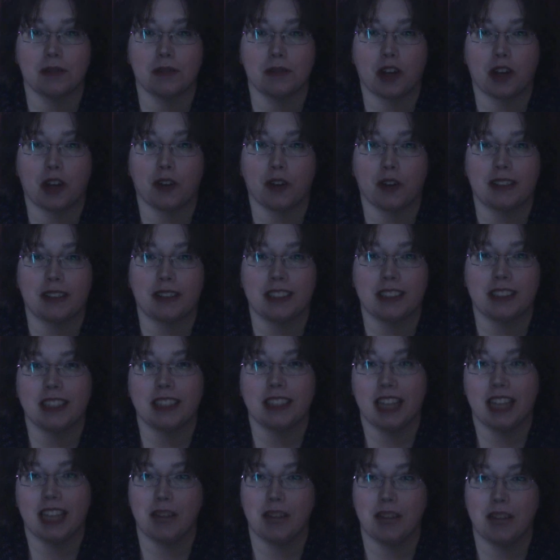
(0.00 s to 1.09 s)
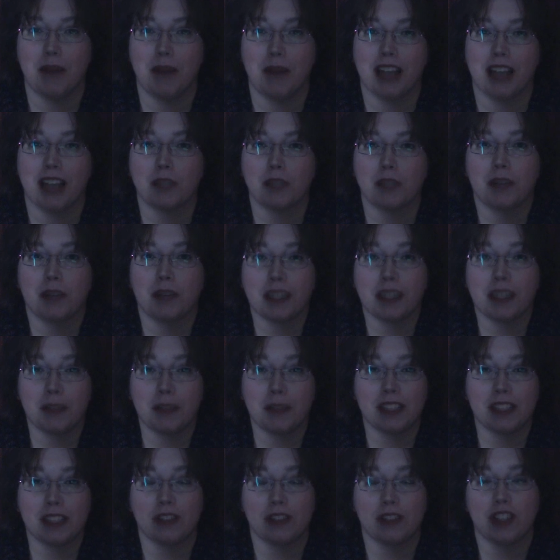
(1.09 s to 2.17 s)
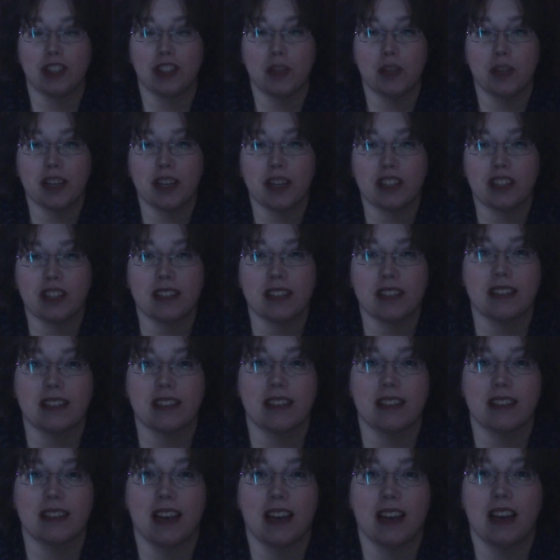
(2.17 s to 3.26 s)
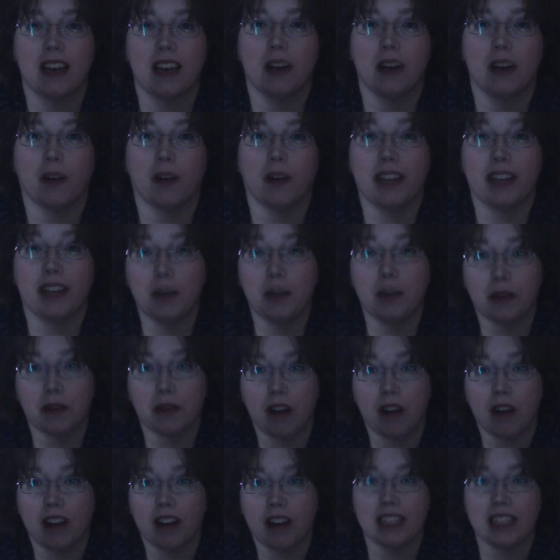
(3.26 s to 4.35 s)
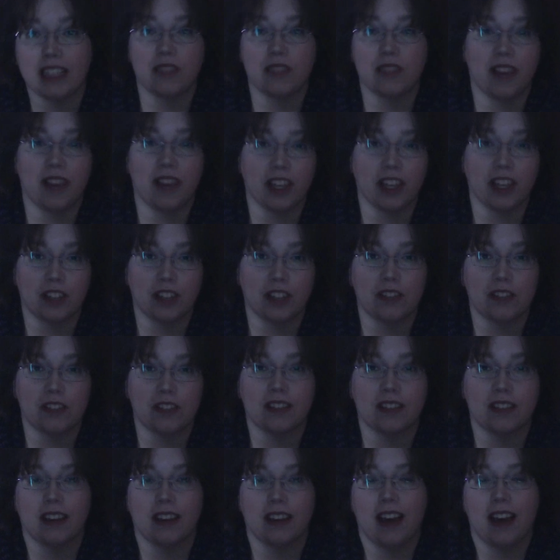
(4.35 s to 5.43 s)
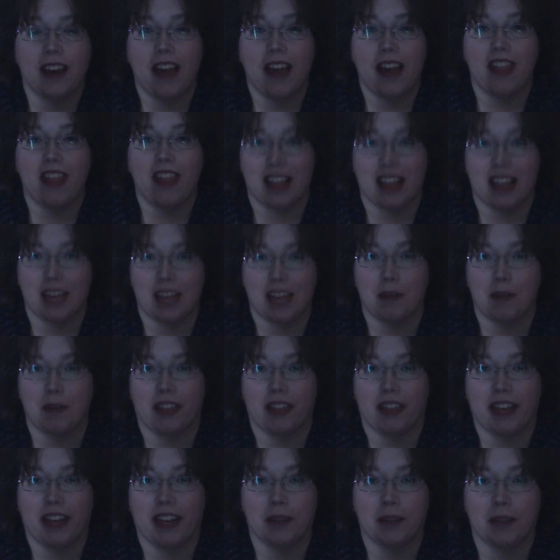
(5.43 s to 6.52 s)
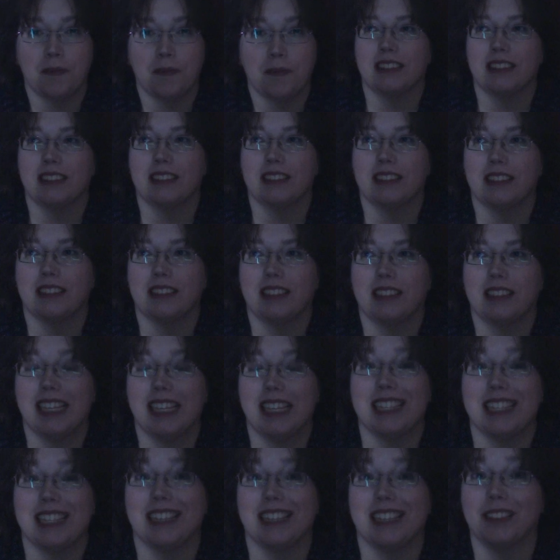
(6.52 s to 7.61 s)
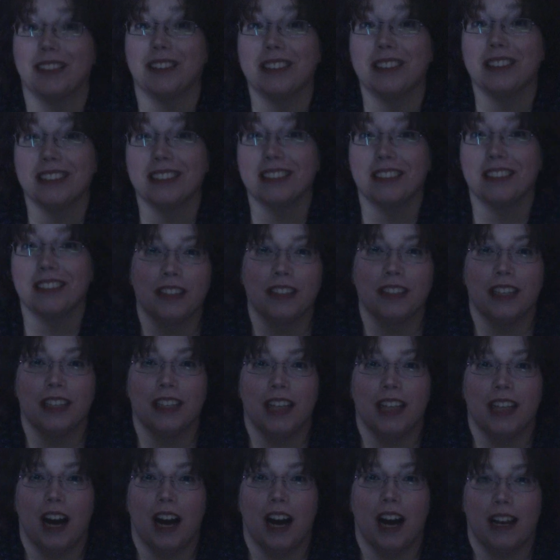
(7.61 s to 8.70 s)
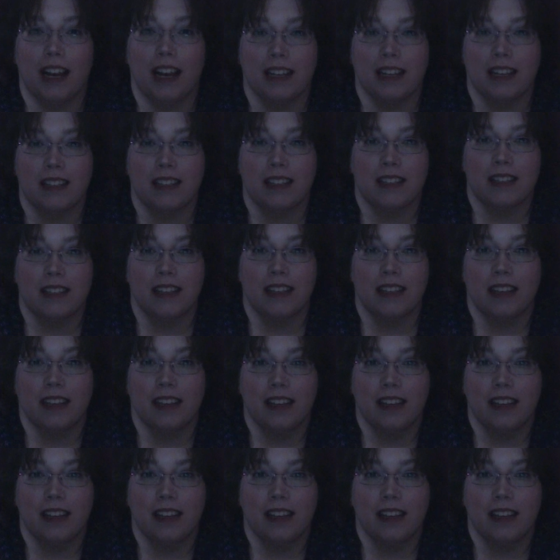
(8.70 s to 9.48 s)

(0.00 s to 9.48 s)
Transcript: current and past predicaments or situations, where he went wrong, his failures, that type of thing. His guilt. It's